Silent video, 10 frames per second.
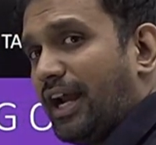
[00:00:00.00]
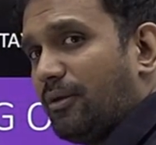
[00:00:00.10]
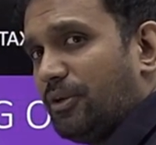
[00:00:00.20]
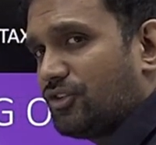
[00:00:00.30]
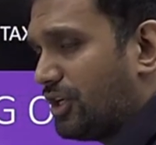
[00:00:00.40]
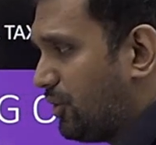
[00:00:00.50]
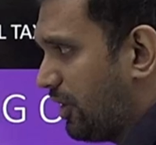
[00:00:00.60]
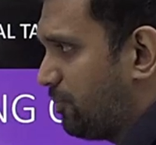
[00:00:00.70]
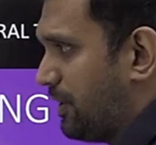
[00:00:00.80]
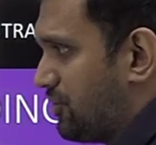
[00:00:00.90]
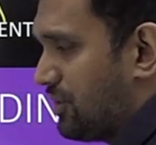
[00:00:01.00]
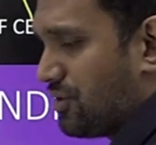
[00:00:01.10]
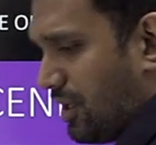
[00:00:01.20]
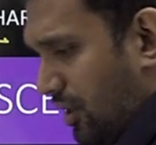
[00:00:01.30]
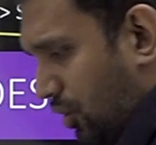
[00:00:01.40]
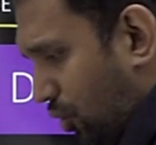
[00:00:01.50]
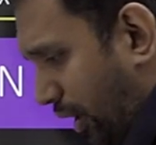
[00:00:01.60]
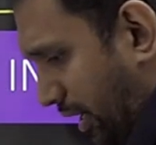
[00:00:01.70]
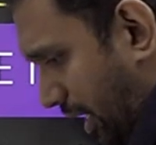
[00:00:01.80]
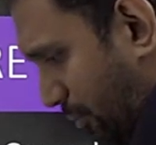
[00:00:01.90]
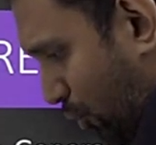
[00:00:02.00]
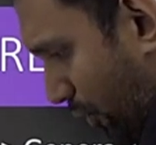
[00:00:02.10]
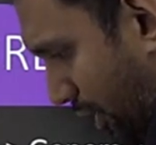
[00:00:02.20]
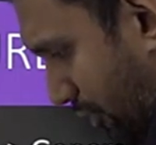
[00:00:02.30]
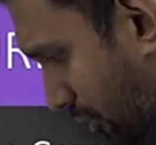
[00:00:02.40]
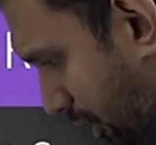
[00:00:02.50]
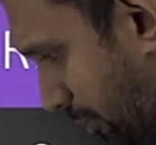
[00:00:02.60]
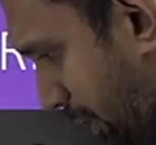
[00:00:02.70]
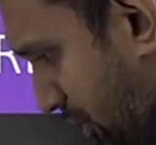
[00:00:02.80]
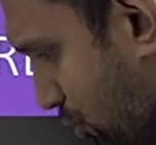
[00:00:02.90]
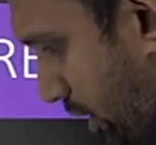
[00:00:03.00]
Administrative expenses, going and moving from one place to